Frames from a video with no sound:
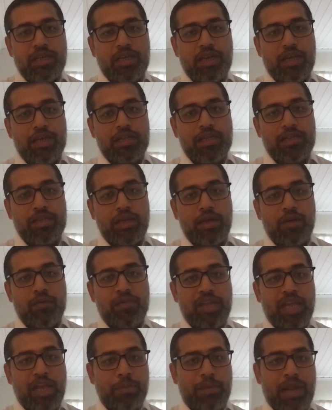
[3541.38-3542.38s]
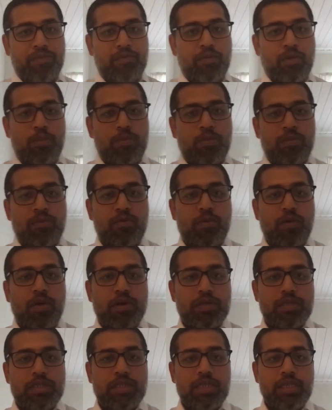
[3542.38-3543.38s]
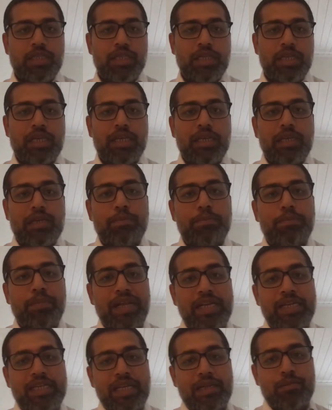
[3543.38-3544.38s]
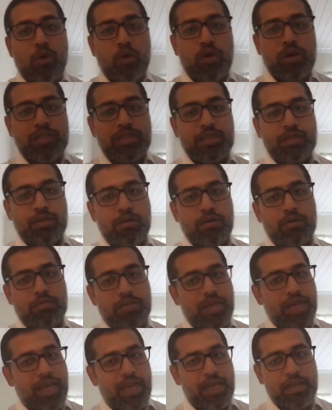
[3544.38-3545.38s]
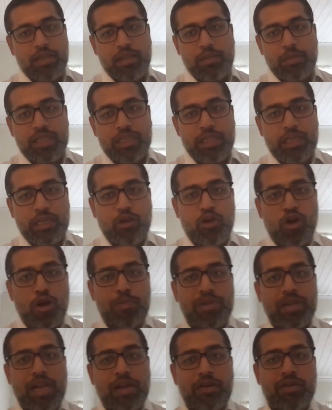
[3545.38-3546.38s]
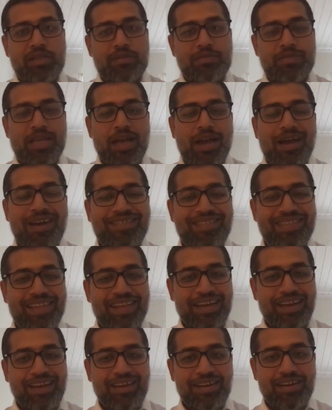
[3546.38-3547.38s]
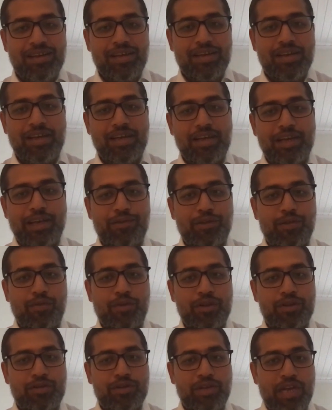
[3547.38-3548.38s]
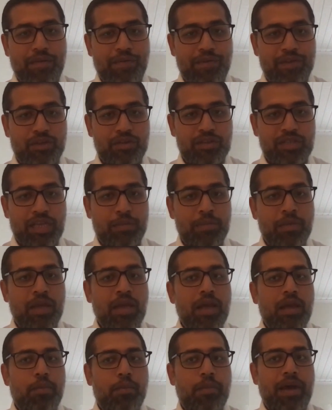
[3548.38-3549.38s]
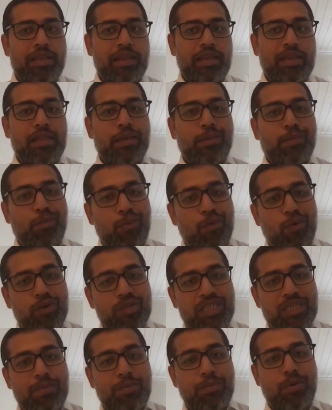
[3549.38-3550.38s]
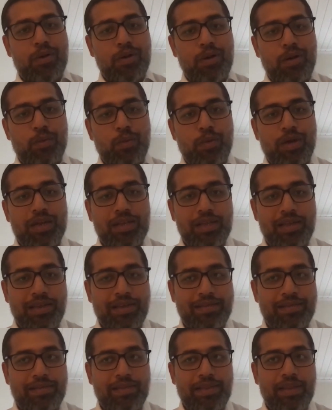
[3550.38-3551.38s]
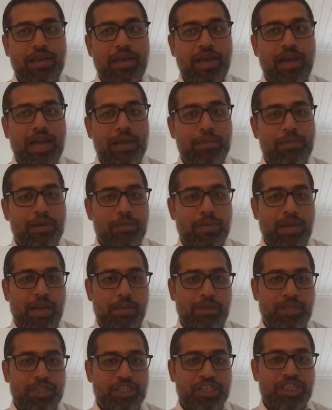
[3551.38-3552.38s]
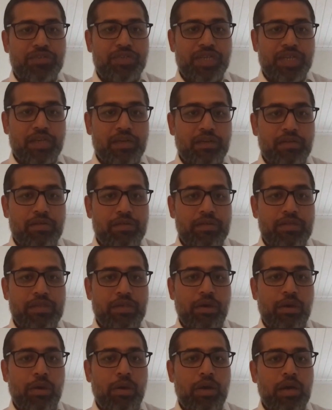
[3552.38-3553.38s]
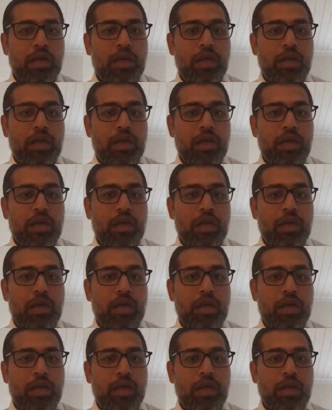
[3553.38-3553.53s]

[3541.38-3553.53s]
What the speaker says: of the AI platform was the built-in model. So again, I mean, the common algorithms are there if you want to leverage on them. But I think the most important one is the hyperparameter tuning. So